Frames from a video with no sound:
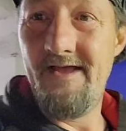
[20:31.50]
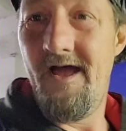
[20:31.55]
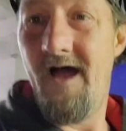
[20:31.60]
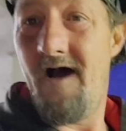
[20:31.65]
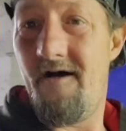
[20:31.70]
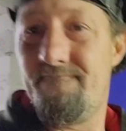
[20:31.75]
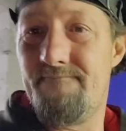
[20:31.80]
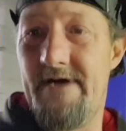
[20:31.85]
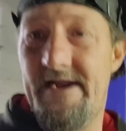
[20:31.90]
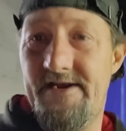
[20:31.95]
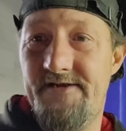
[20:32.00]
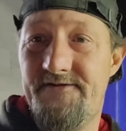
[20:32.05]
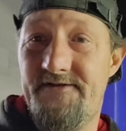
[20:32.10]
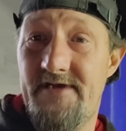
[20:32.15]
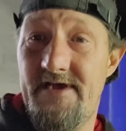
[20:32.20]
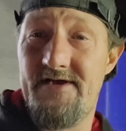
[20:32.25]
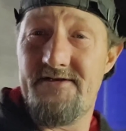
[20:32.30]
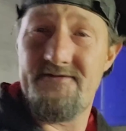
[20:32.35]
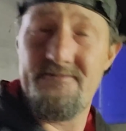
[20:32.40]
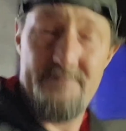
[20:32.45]
I've managed to
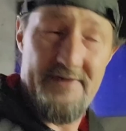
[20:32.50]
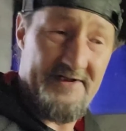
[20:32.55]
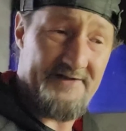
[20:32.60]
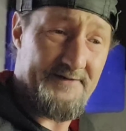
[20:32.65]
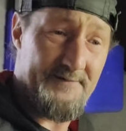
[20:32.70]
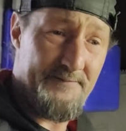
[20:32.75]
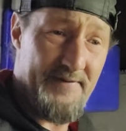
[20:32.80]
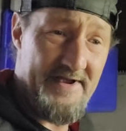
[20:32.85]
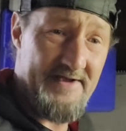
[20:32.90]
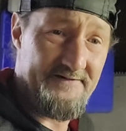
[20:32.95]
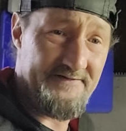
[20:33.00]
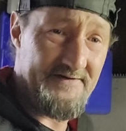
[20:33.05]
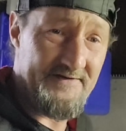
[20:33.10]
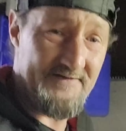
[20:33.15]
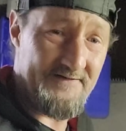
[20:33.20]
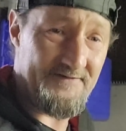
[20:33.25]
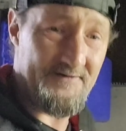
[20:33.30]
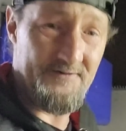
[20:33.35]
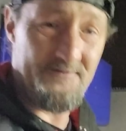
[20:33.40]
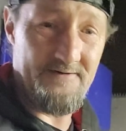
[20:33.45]
get some bits and
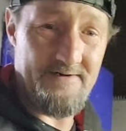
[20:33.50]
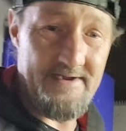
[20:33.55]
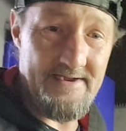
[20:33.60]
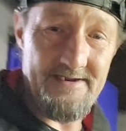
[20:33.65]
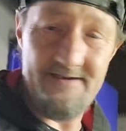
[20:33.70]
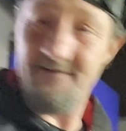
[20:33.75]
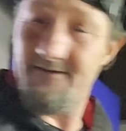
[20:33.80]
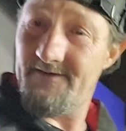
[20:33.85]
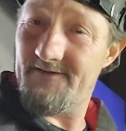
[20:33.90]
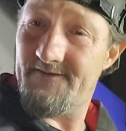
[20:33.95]
pieces sorted. Like I